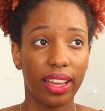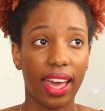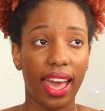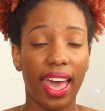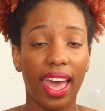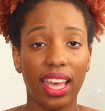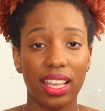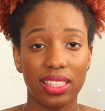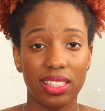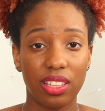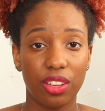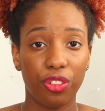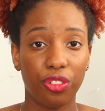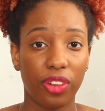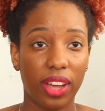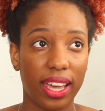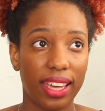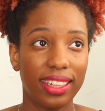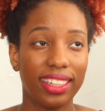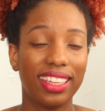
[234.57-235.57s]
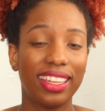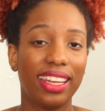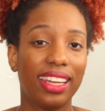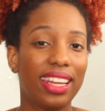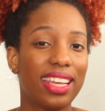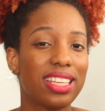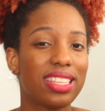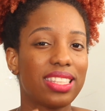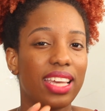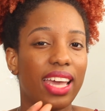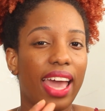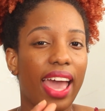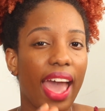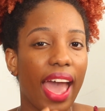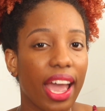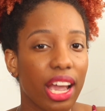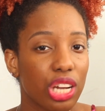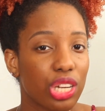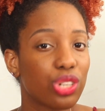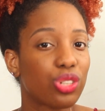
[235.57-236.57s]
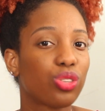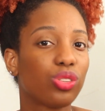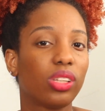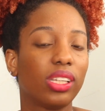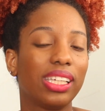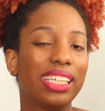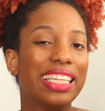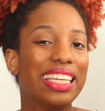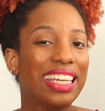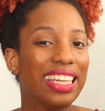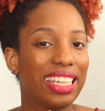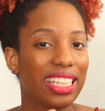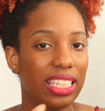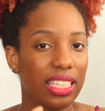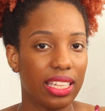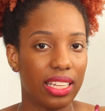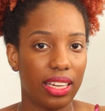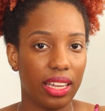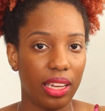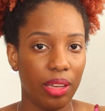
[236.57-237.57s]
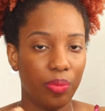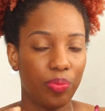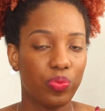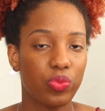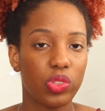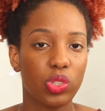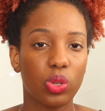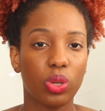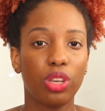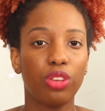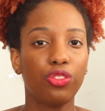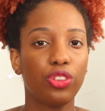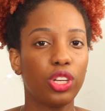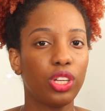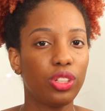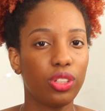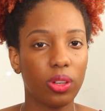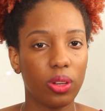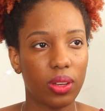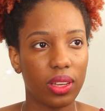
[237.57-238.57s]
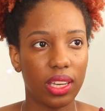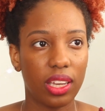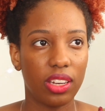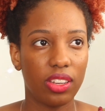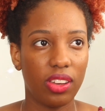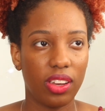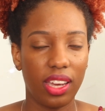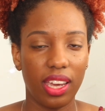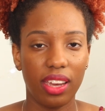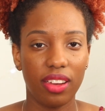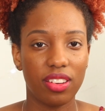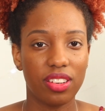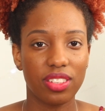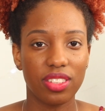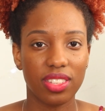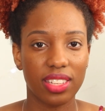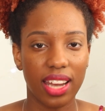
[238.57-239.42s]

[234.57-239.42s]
as defined unless it actually needed it. So if you're doing it and your hair